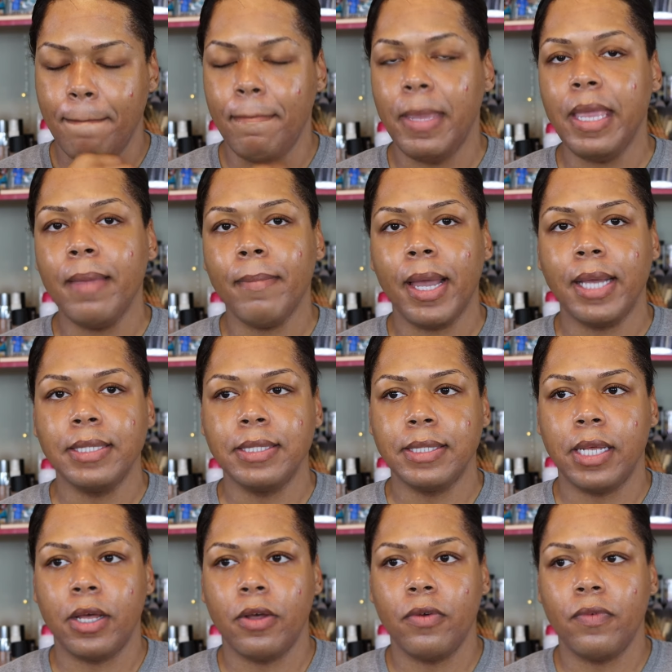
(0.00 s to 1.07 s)
me,
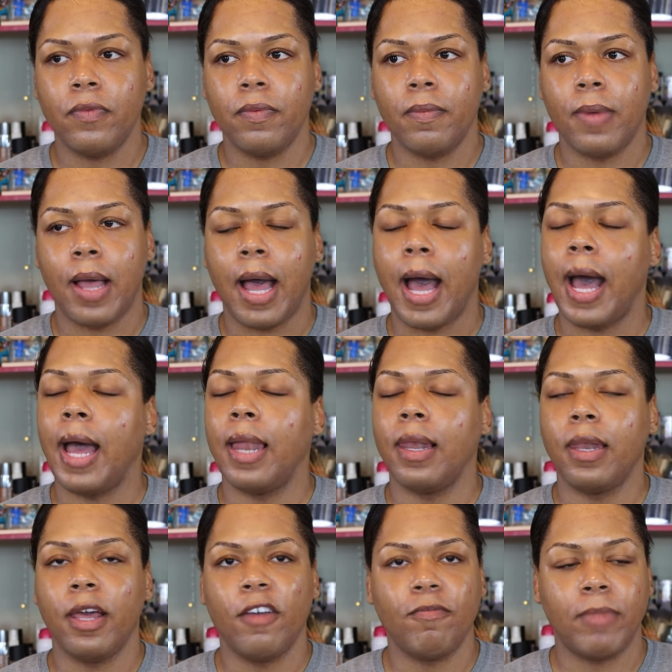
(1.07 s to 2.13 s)
myself, I
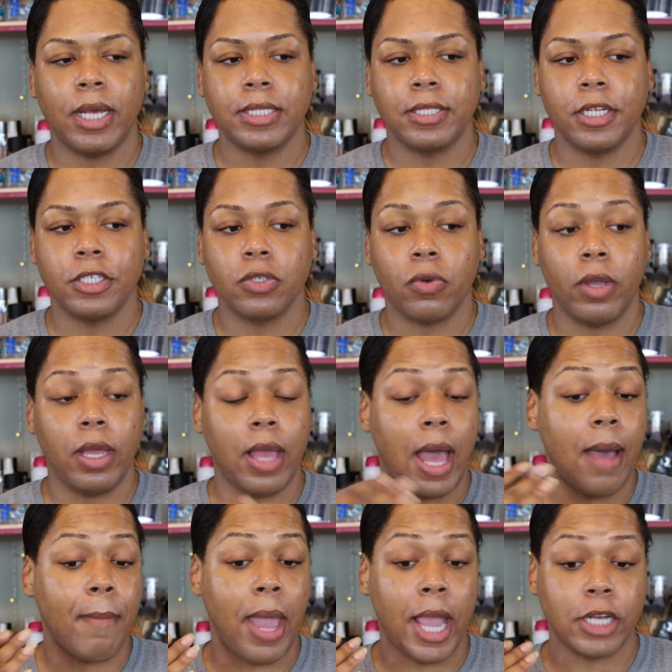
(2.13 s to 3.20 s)
love my sunscreen.
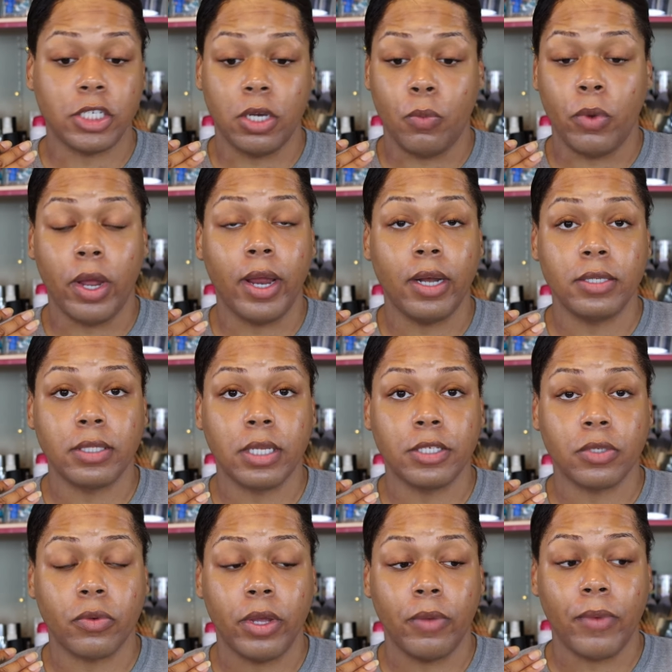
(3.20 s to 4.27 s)
I'm actually wearing
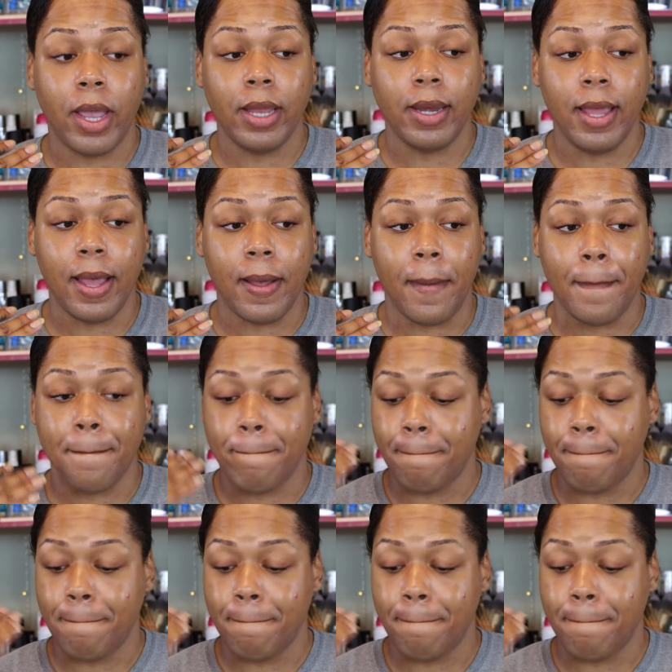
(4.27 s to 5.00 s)
sunscreen right now.